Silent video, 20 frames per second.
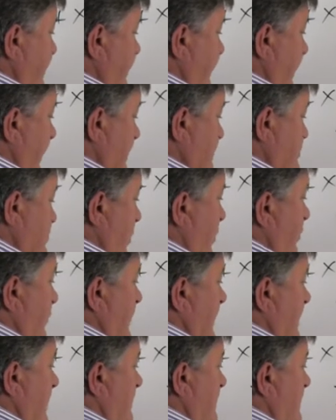
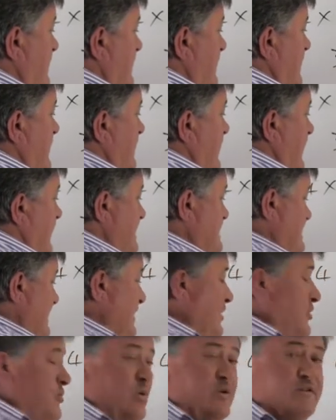factorial is
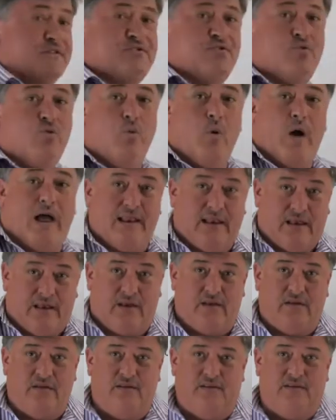equal to 1.